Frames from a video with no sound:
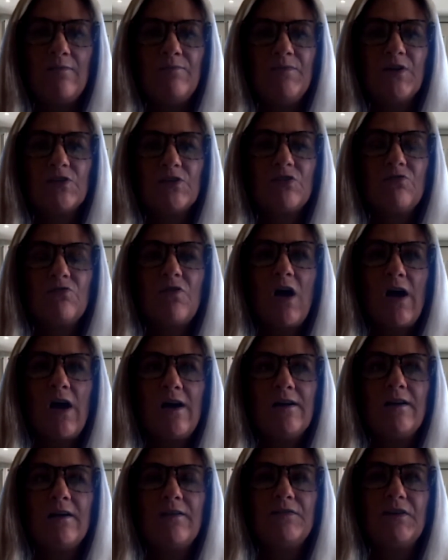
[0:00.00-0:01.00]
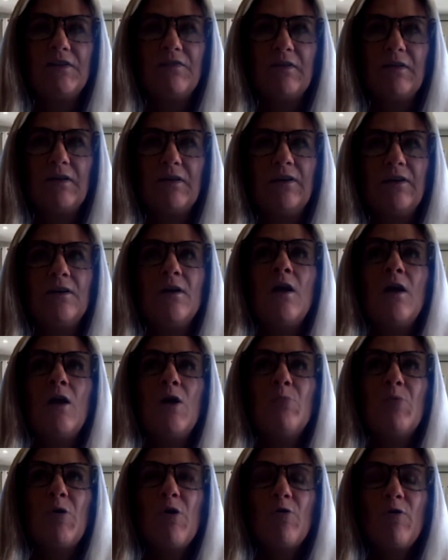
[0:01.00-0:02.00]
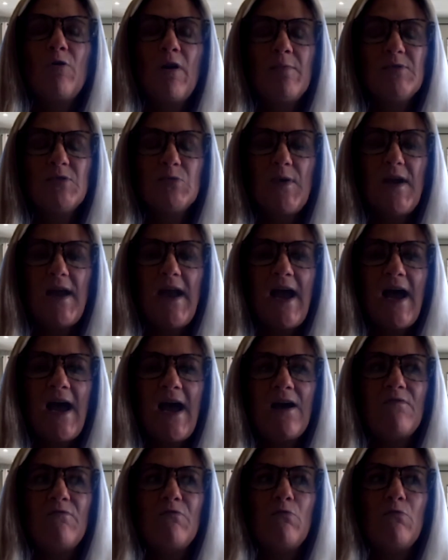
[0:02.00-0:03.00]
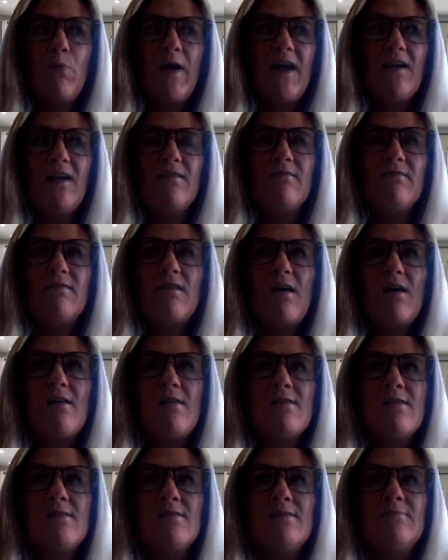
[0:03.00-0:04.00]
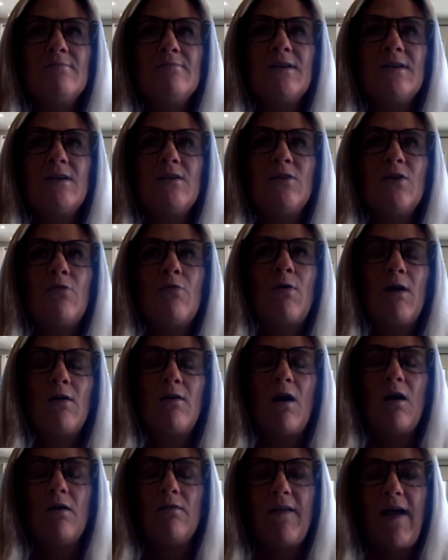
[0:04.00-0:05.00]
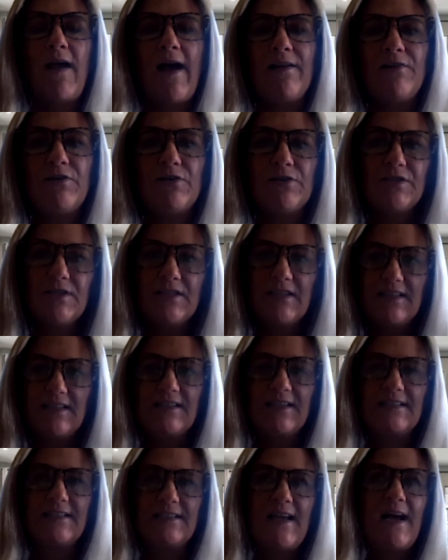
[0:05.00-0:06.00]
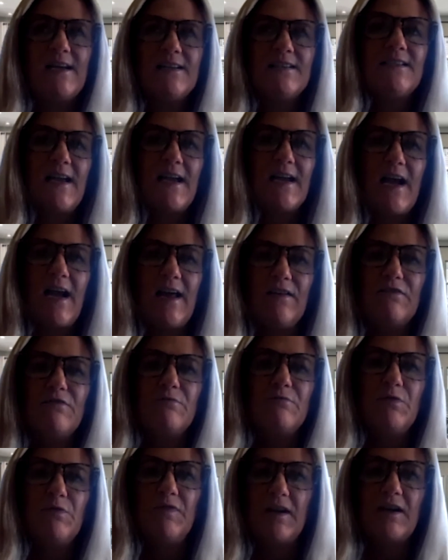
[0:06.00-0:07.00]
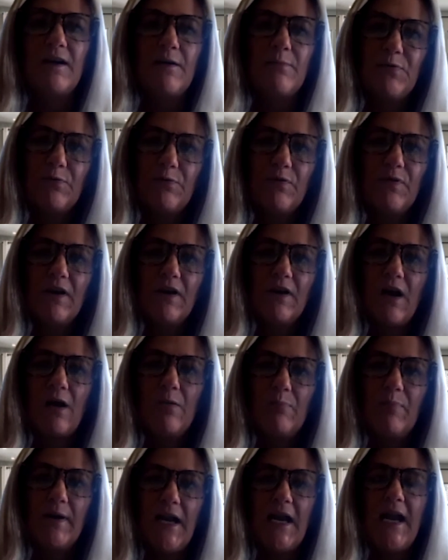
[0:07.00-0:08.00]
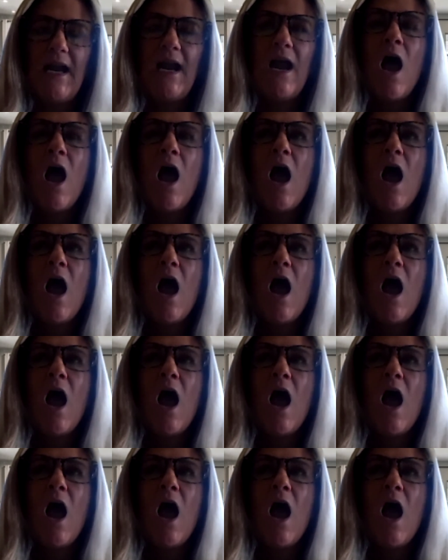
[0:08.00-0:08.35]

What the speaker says: There's a lot of different programs we have with our ladders to success and kind of moving up through the company.